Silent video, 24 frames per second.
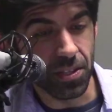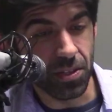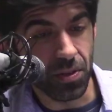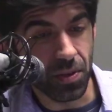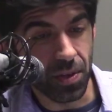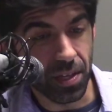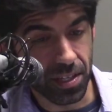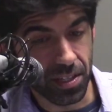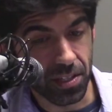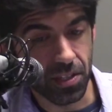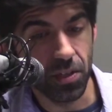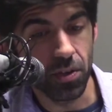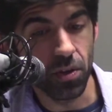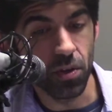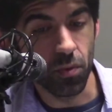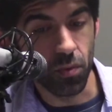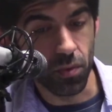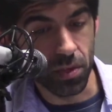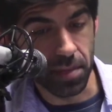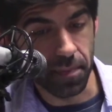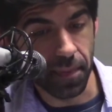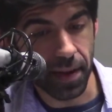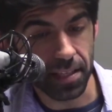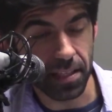to continue
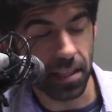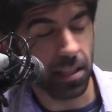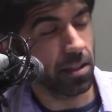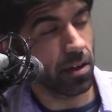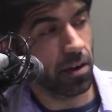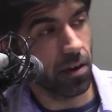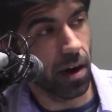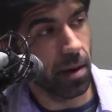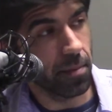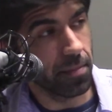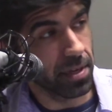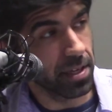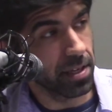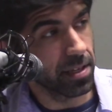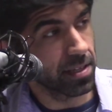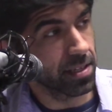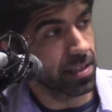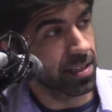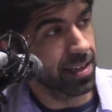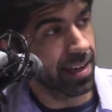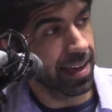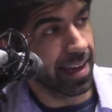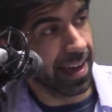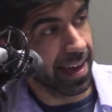respecting their
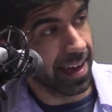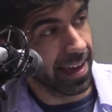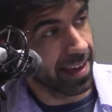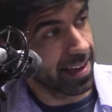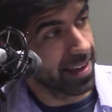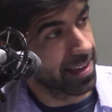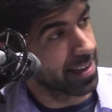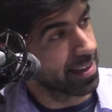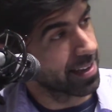IPs, and